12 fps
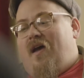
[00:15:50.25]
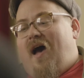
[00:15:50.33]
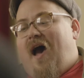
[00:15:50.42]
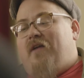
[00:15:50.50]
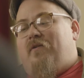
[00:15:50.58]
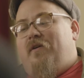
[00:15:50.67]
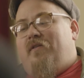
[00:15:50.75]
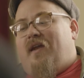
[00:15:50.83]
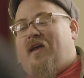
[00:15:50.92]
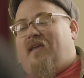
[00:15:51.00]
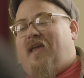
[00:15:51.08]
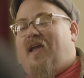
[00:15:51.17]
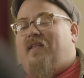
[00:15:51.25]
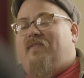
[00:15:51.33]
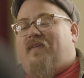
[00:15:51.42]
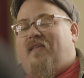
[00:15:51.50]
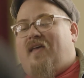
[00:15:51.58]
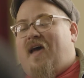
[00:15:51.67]
I don't know that I can
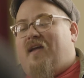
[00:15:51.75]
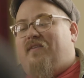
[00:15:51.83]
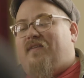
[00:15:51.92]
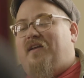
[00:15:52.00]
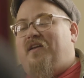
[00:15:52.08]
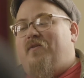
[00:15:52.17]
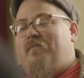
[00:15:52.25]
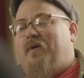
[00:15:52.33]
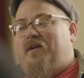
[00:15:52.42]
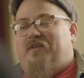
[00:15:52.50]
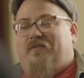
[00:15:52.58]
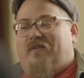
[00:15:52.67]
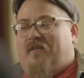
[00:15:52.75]
say that, because I know what budgets